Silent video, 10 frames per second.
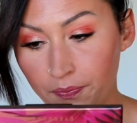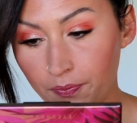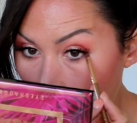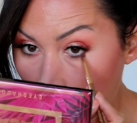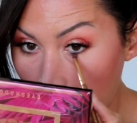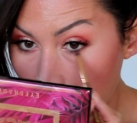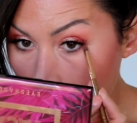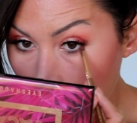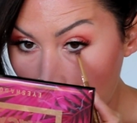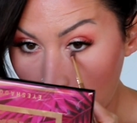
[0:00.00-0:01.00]
But I
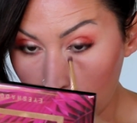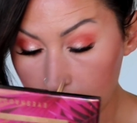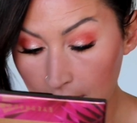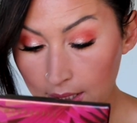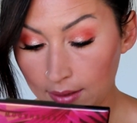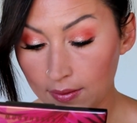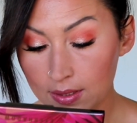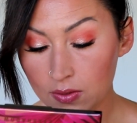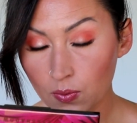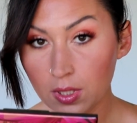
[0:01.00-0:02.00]
am taking
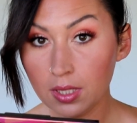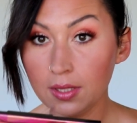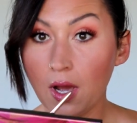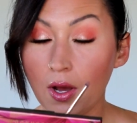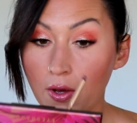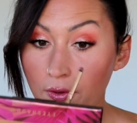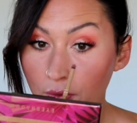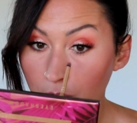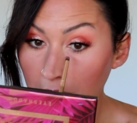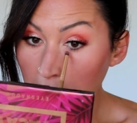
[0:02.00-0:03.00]
this one all
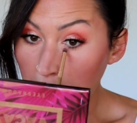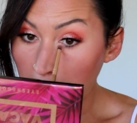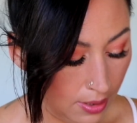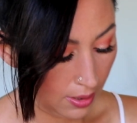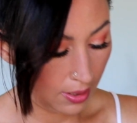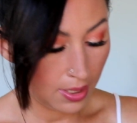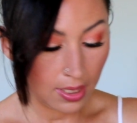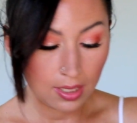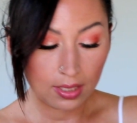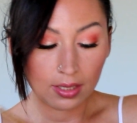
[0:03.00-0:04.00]
the way in.
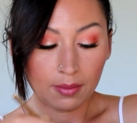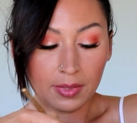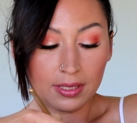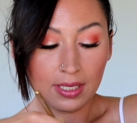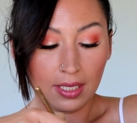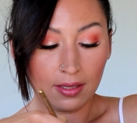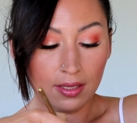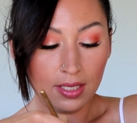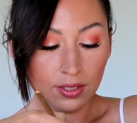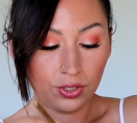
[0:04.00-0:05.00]
Then I'm gonna take
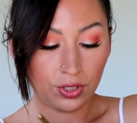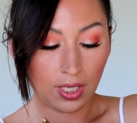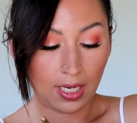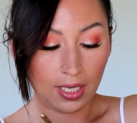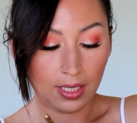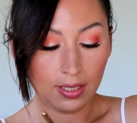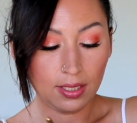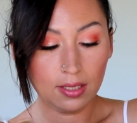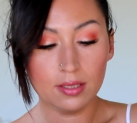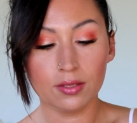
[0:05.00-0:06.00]
this
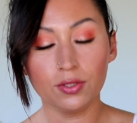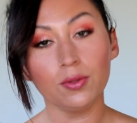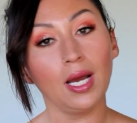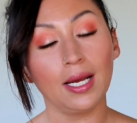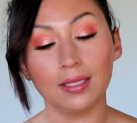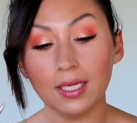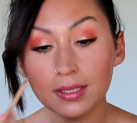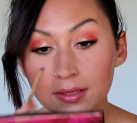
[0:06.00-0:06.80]
shade to highlight.